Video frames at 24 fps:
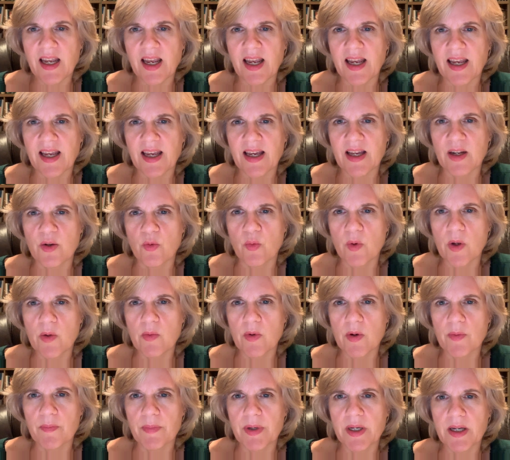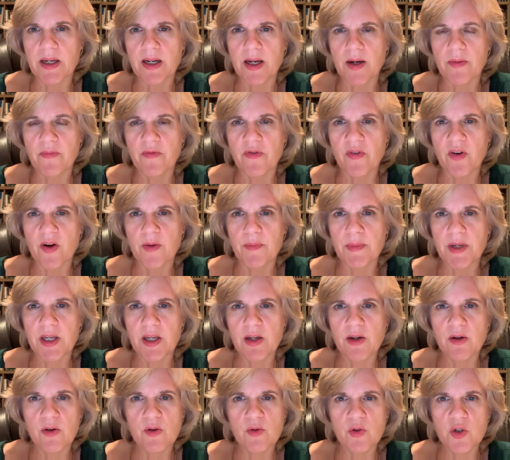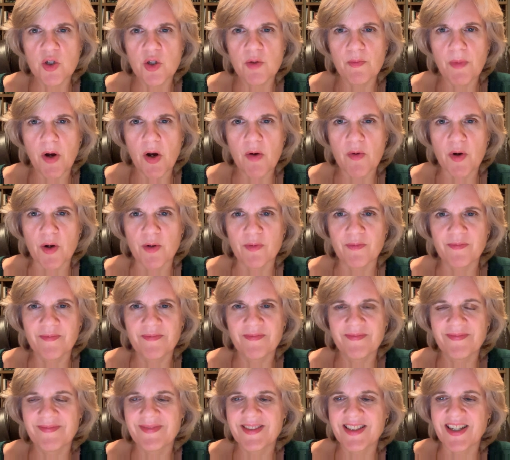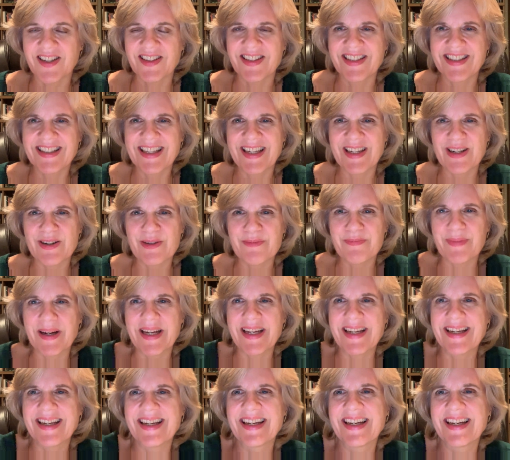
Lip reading: and we will pick up from here tomorrow. Talk to you later. Bye.